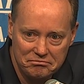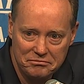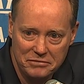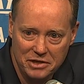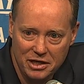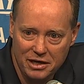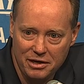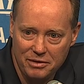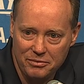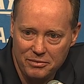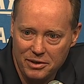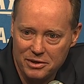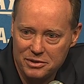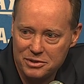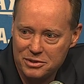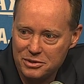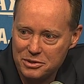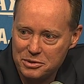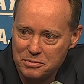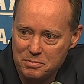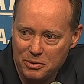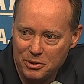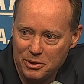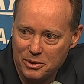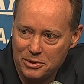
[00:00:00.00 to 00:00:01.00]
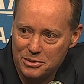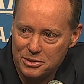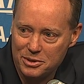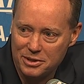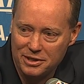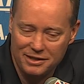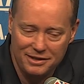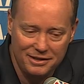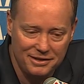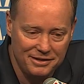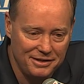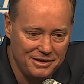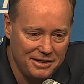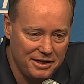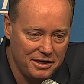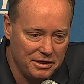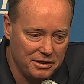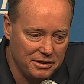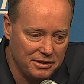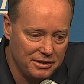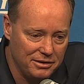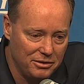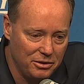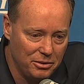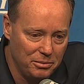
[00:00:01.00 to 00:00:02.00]
yeah, I watch the Spurs, and
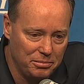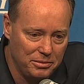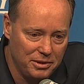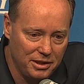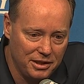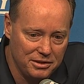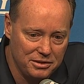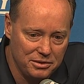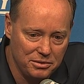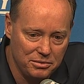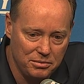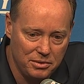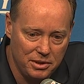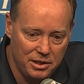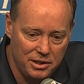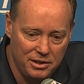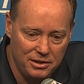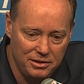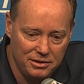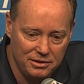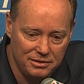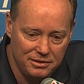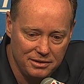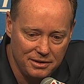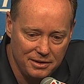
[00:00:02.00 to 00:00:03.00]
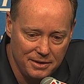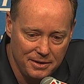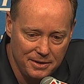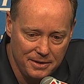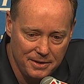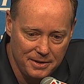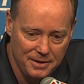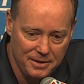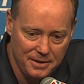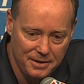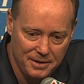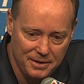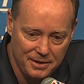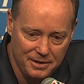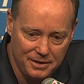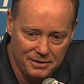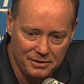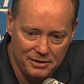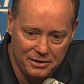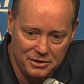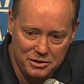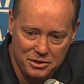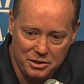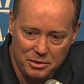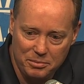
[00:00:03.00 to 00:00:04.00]
I hope they do well, and
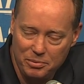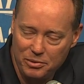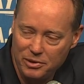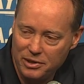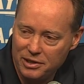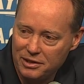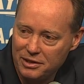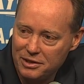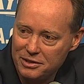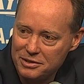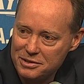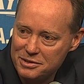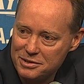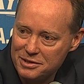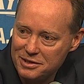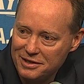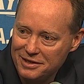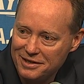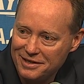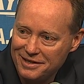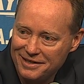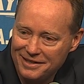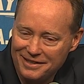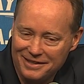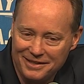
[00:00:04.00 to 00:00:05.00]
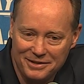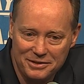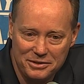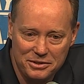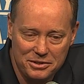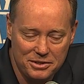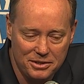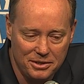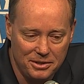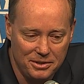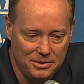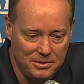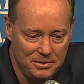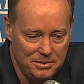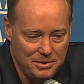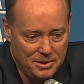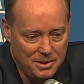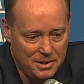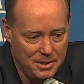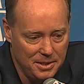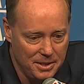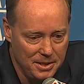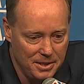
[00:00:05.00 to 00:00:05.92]
unless they're playing us, and so,